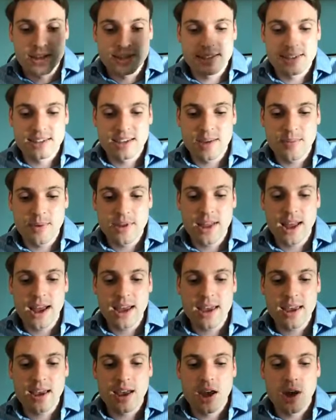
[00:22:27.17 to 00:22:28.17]
The
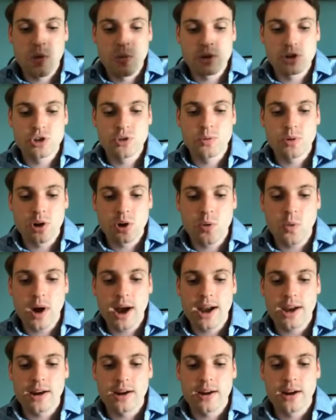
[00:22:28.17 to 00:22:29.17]
stimuli which you
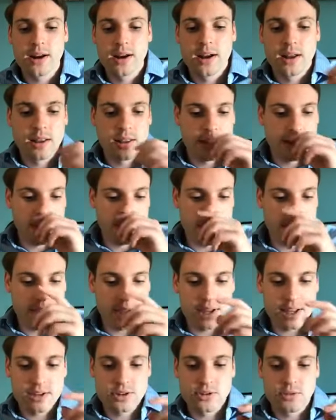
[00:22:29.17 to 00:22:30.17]
acquire the
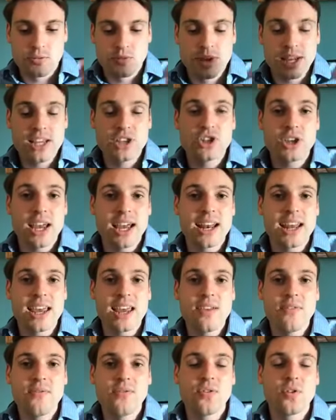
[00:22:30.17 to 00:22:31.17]
ability to reach and
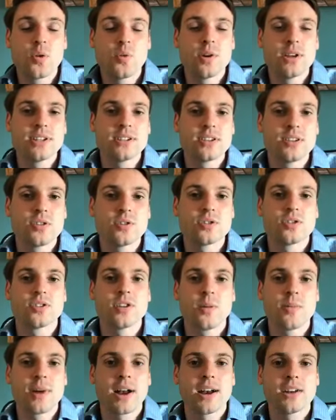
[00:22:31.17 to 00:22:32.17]
influence your
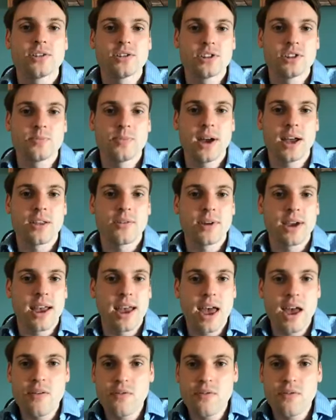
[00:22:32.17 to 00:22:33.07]
subconscious mind, right?